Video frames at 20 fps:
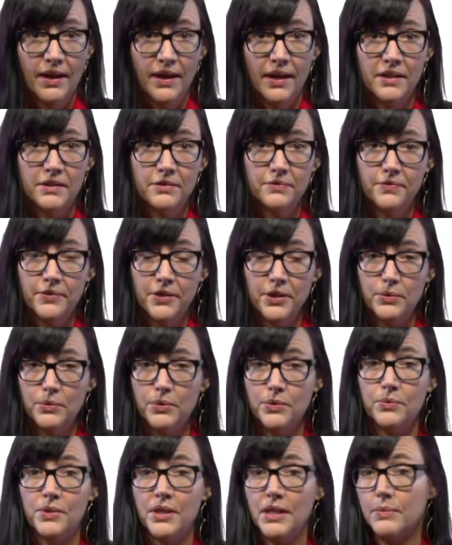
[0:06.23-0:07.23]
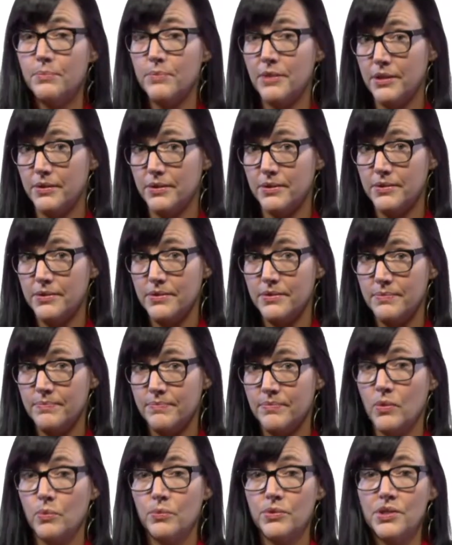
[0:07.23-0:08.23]
and a few unique meters.
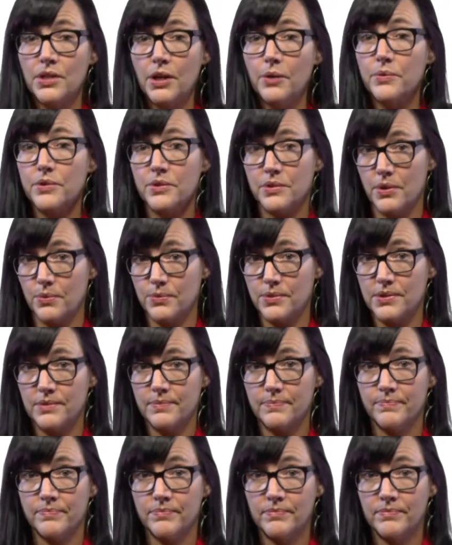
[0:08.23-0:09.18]
We'll start with notes.